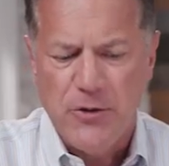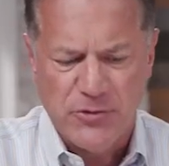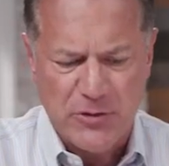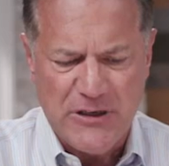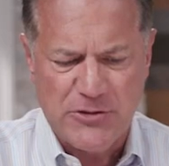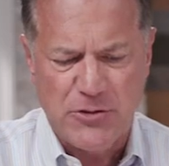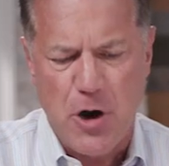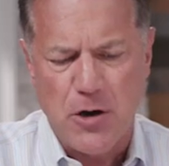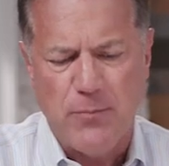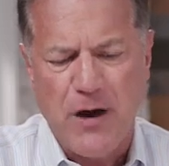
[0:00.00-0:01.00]
So let's
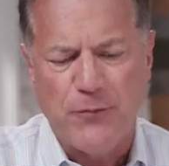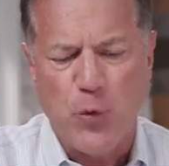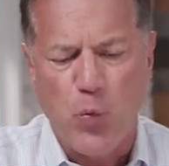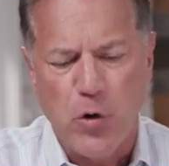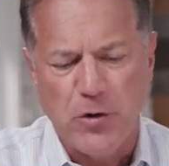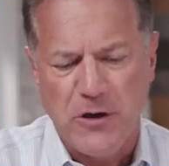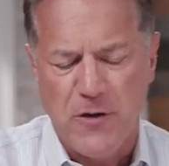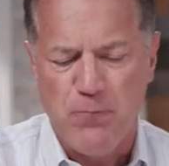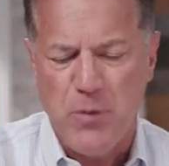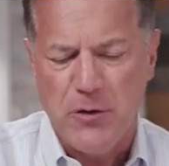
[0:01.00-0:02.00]
talk about the working
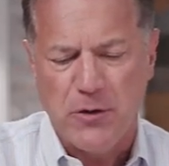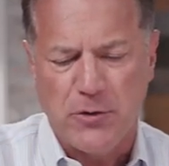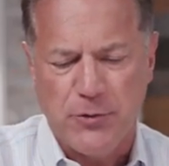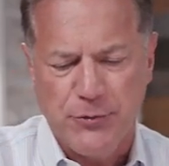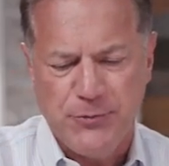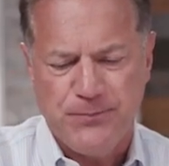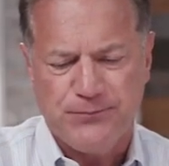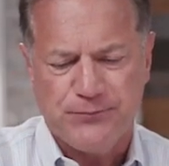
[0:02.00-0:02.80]
of miracles.